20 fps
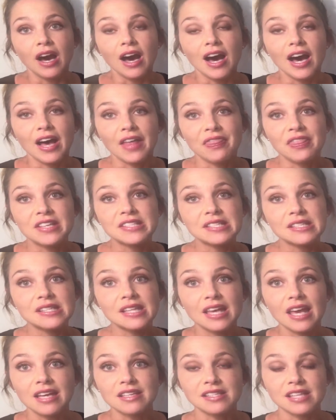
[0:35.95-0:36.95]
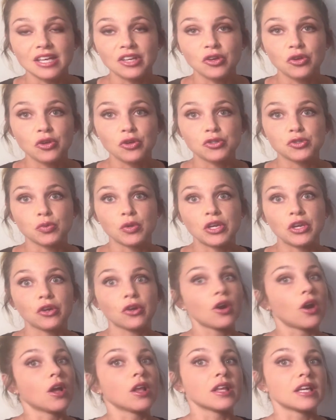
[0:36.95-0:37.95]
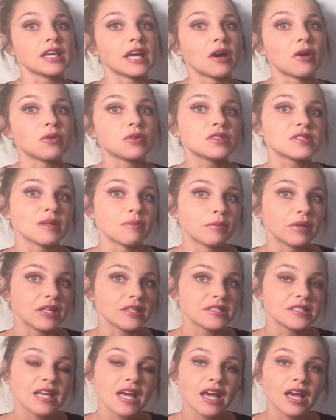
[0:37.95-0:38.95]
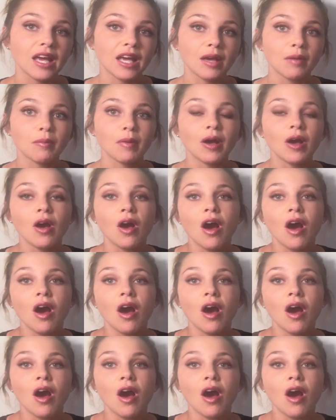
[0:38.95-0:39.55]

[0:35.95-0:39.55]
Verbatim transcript: and this is the case that you use when you're calling out somebody's name